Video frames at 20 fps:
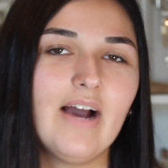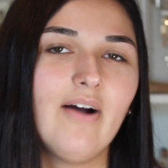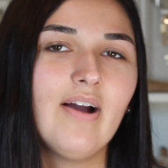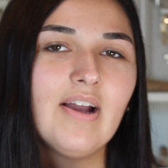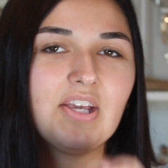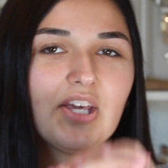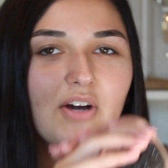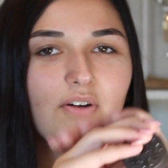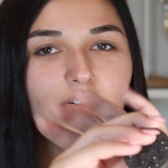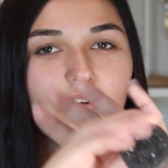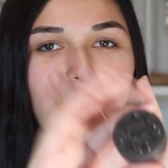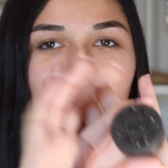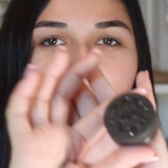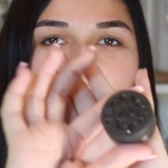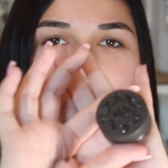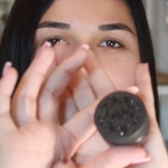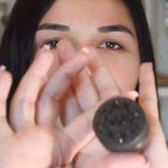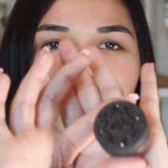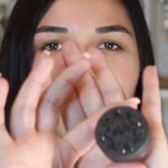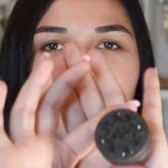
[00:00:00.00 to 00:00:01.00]
I go in
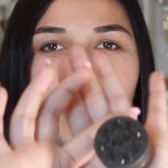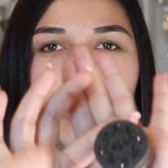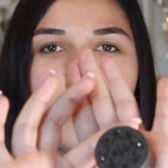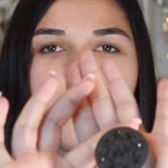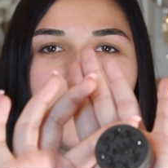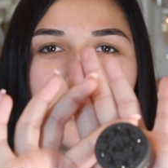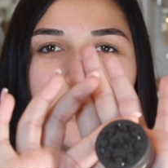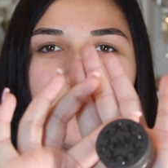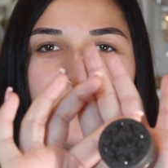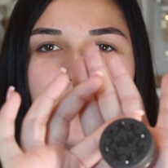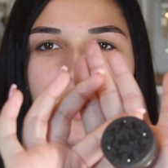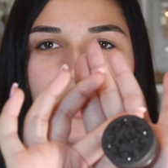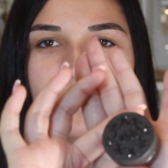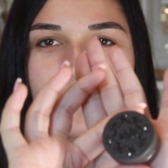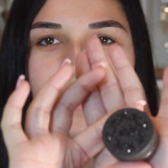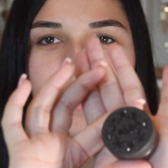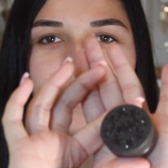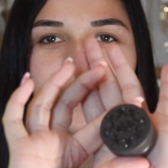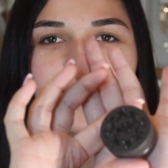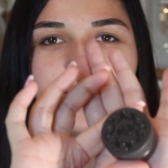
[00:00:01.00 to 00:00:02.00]
with an eyebrow
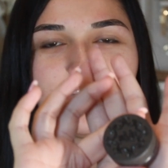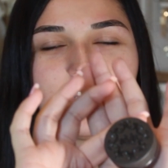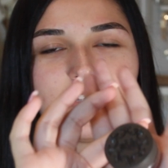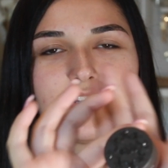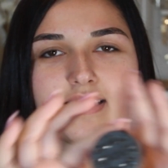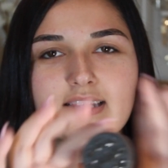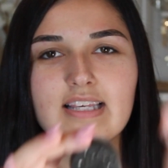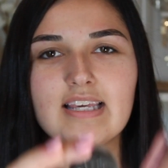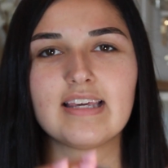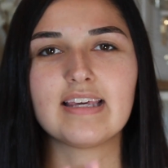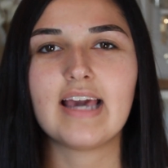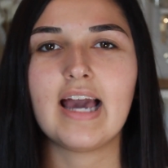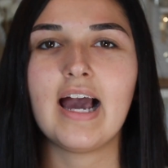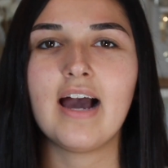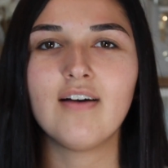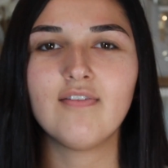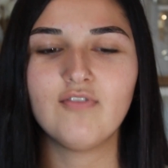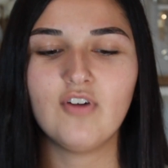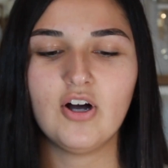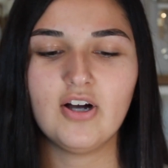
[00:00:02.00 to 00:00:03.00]
pomade. This is the
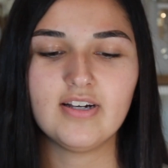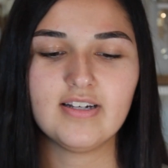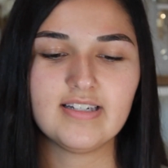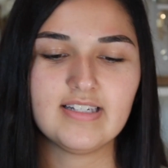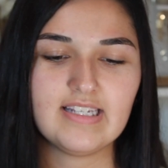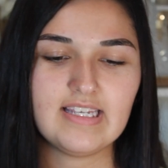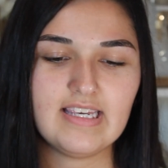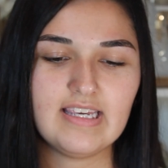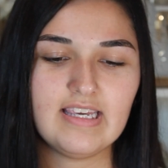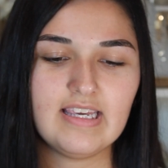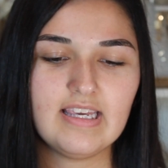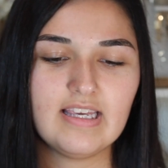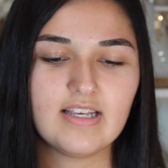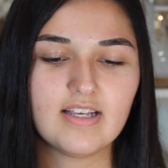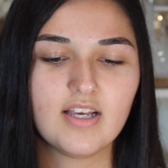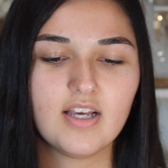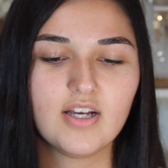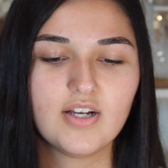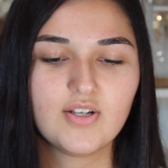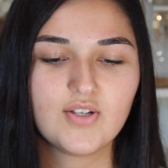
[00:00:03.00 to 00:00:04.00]
Kat Von D
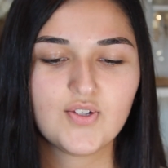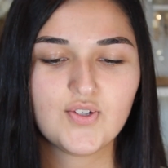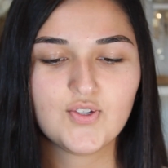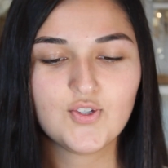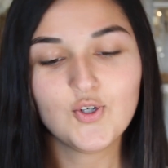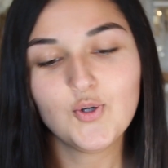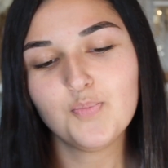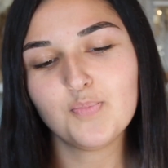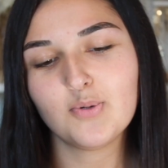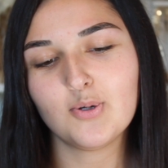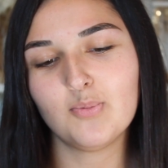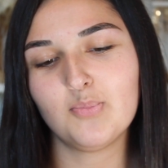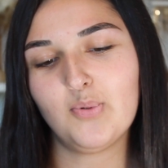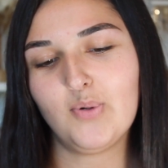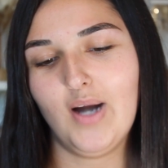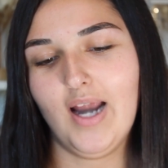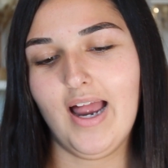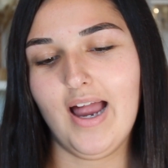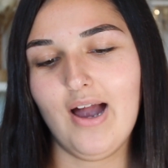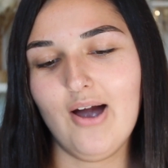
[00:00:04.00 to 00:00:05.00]
Super
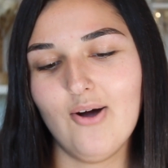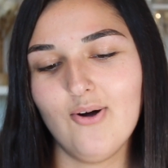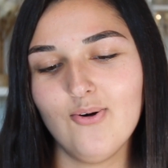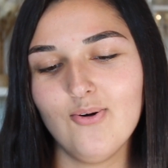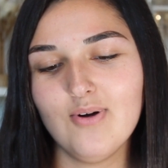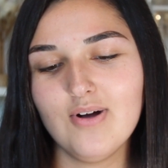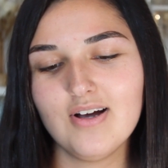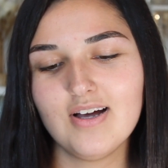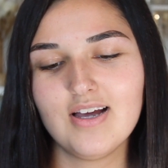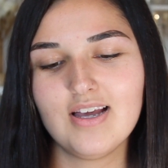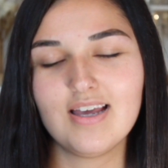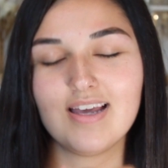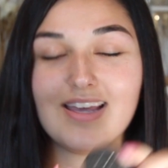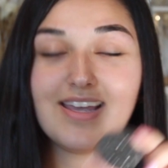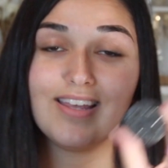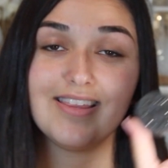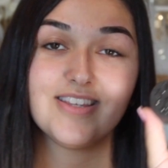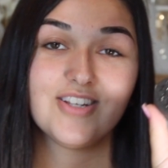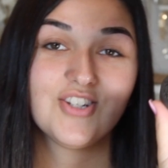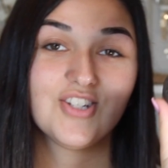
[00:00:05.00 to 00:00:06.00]
Brow
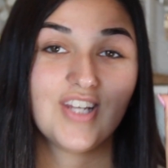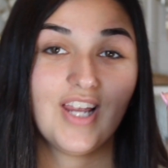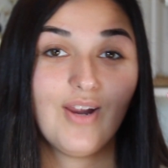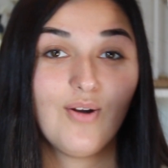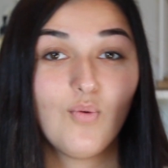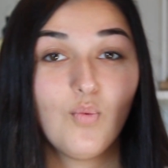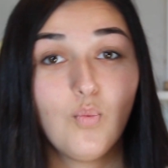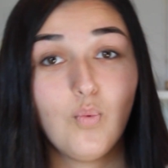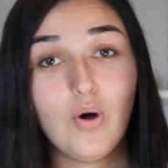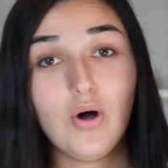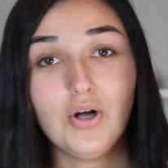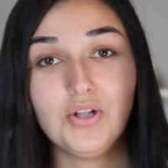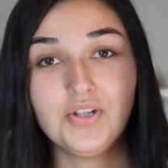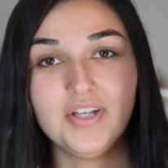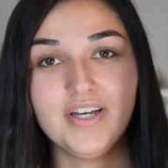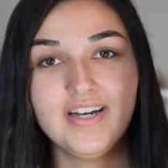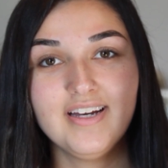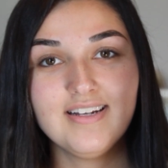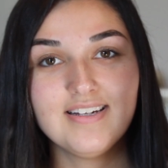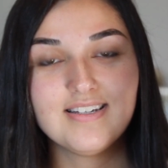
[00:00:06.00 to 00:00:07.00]
in the shade
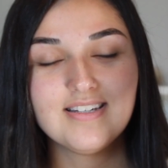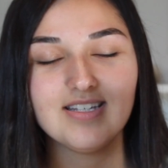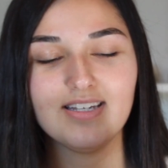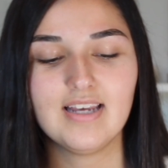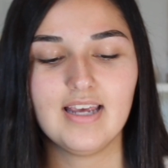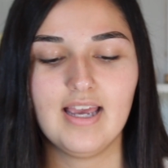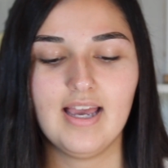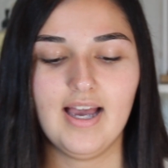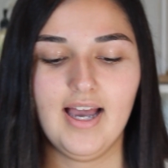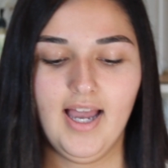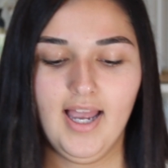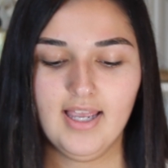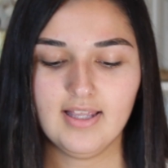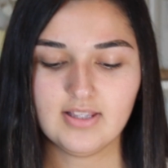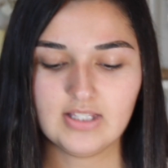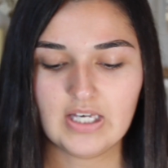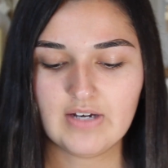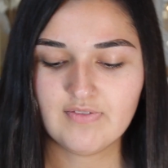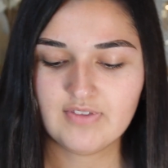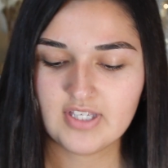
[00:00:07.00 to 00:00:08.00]
Walnut. I
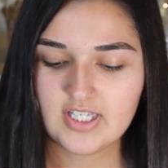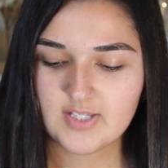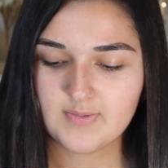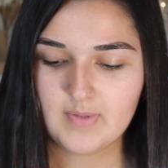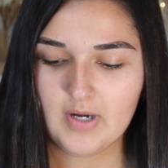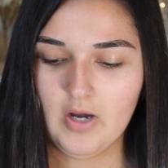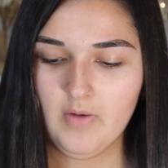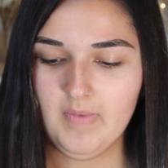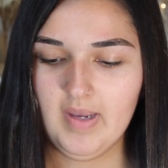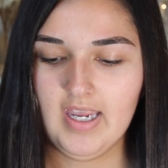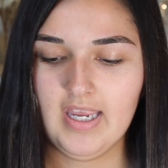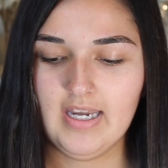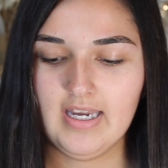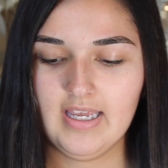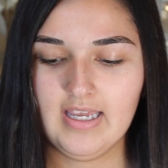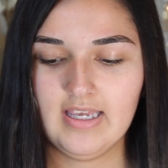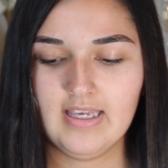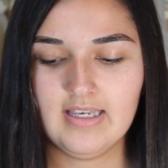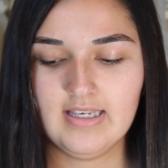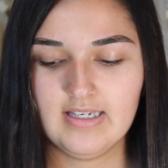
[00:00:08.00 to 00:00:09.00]
love this pomade.
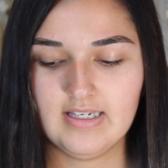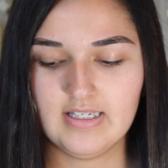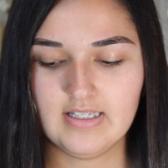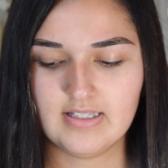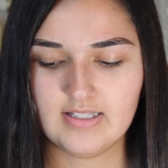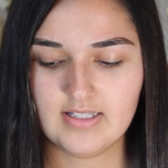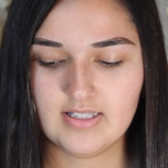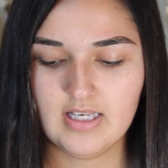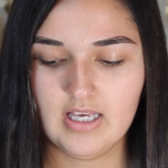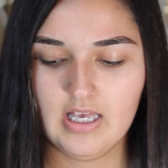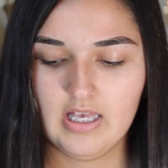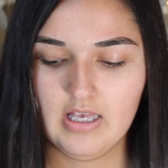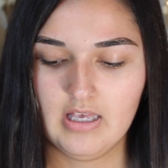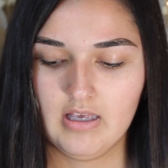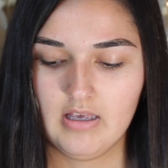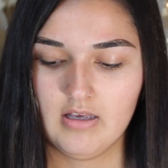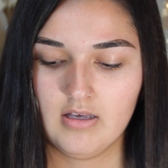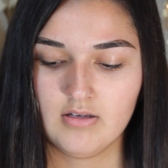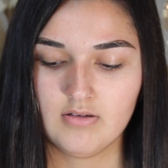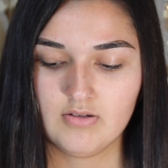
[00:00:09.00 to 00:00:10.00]
It is
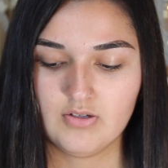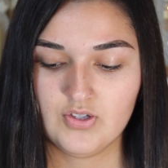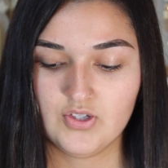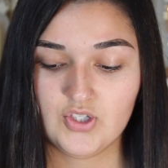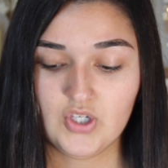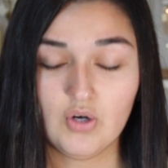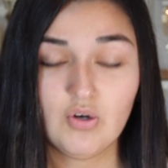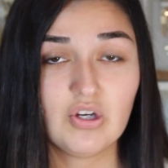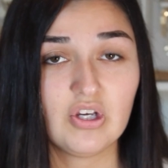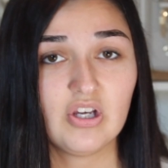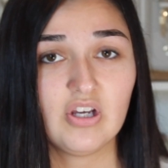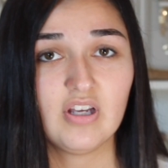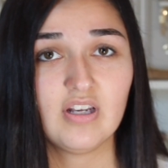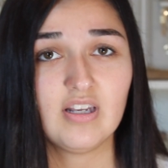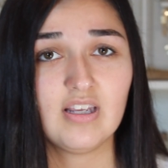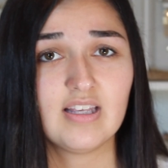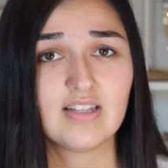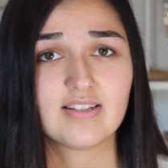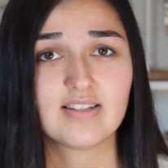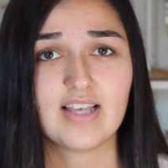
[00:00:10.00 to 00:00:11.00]
so good.
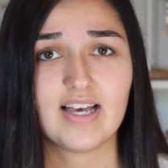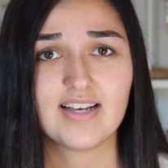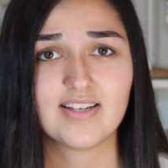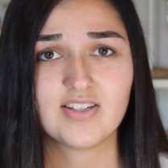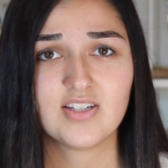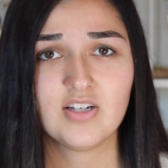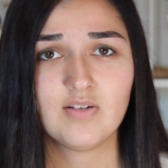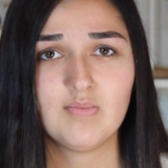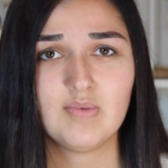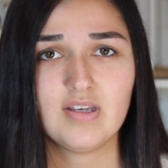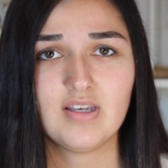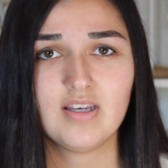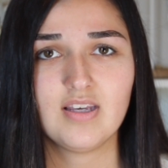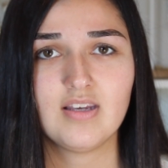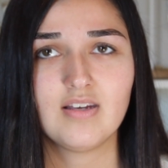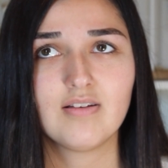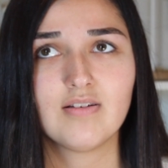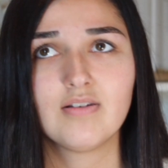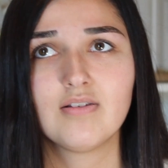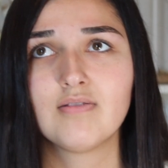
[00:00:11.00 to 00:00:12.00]
It's lasted me